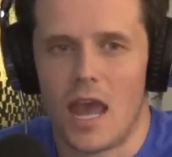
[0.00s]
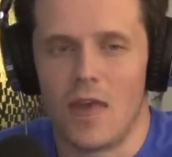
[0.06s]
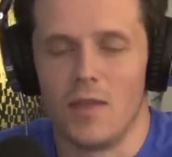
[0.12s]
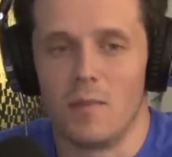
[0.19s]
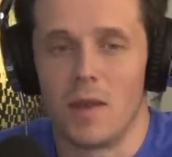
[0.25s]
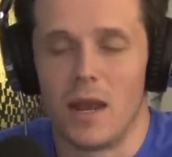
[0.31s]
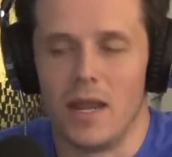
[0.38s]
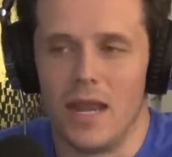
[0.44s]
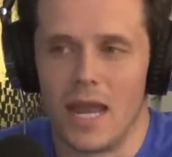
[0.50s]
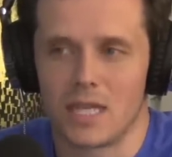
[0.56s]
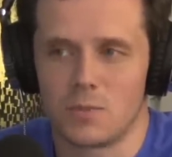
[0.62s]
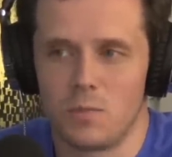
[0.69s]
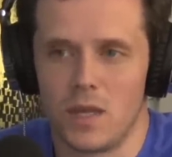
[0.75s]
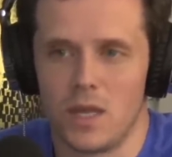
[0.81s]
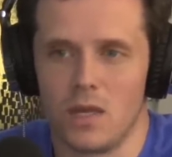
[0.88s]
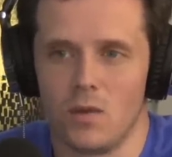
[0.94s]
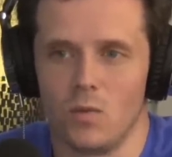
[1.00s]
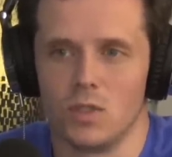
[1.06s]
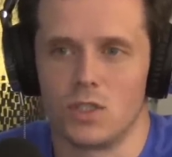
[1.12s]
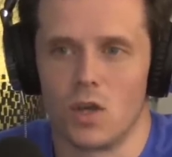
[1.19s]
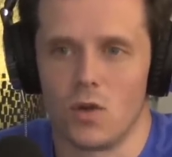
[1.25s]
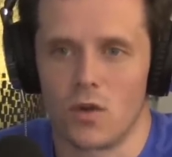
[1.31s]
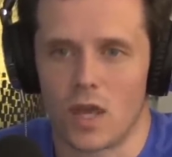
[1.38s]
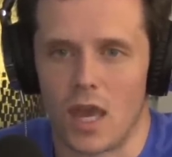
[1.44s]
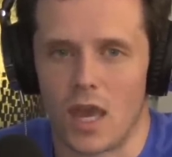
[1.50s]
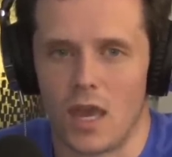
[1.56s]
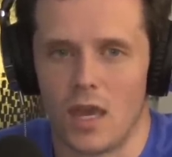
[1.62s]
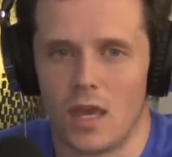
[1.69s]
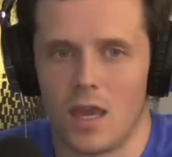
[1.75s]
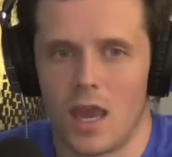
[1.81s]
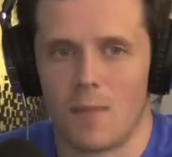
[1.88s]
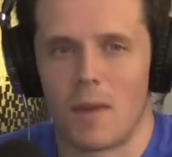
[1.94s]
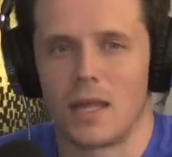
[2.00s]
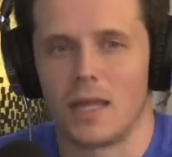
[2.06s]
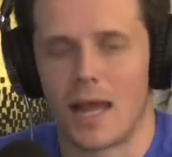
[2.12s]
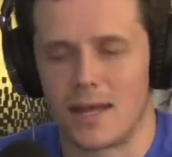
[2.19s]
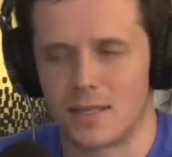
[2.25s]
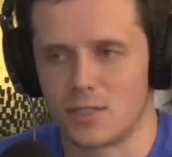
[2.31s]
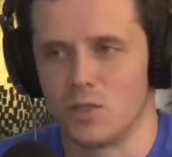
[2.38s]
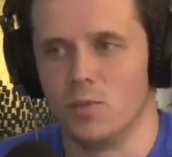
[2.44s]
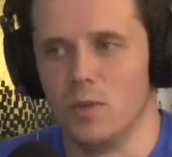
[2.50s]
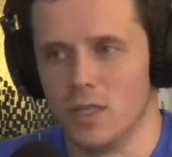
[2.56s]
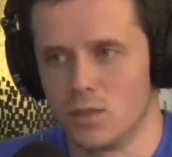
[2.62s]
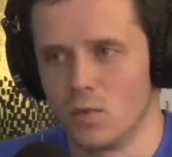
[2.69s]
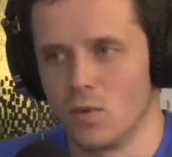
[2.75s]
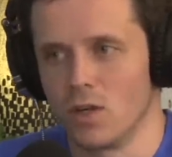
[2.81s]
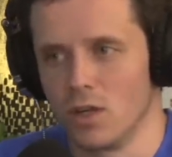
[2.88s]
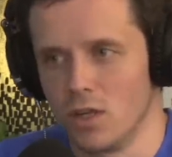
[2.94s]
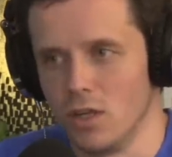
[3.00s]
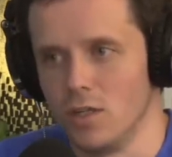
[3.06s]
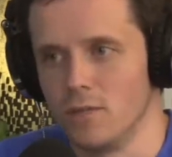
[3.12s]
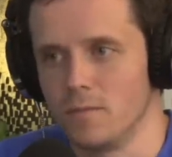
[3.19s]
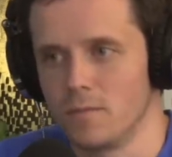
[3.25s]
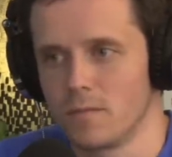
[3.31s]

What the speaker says: And then my next bit was okay, and my last two bits were good.